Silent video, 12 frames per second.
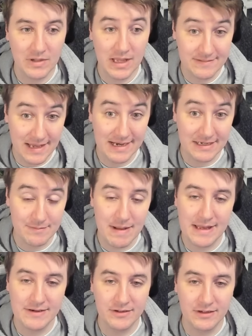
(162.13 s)
tank
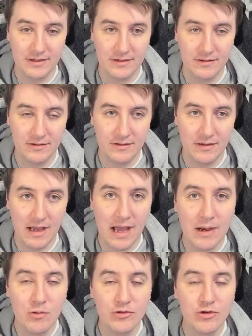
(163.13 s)
commander. I
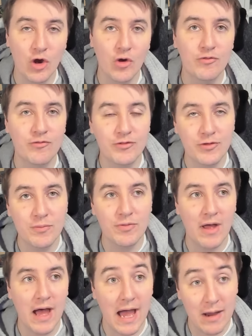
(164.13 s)

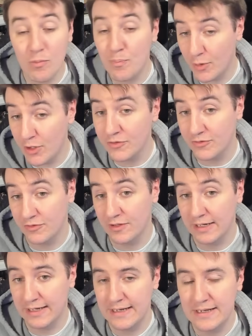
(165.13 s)
would
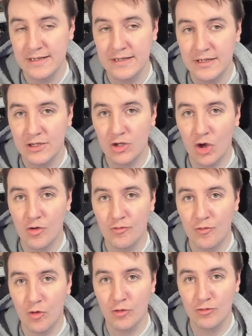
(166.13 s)
personally go
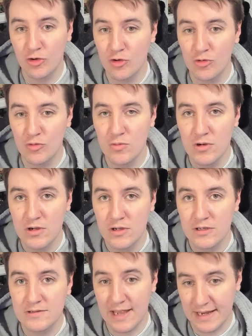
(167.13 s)
for 2
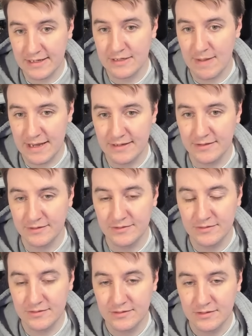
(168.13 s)
tank
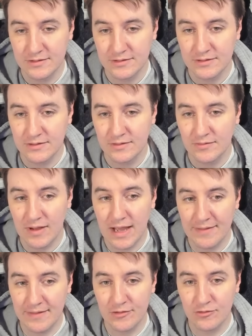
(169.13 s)
commanders
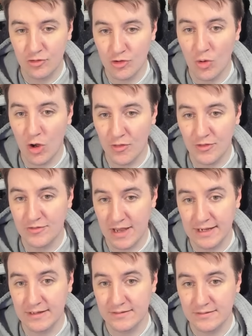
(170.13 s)
and then 2 other
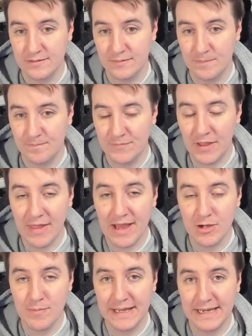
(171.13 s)
tanks. Now that
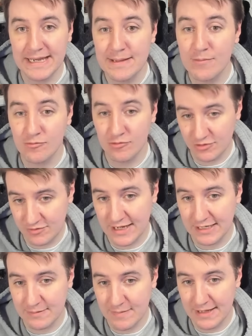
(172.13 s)
could be a Leman Russ
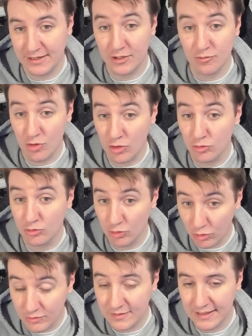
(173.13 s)
tank commander and a Rogel
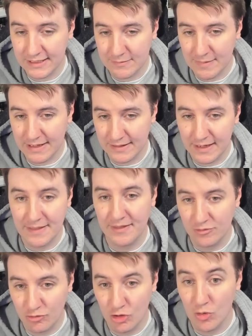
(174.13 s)
Dawn tank commander and then
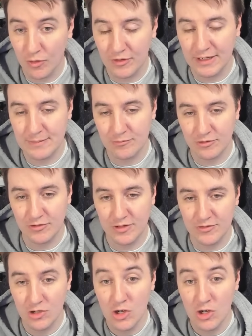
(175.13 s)
2 other Leman Russes,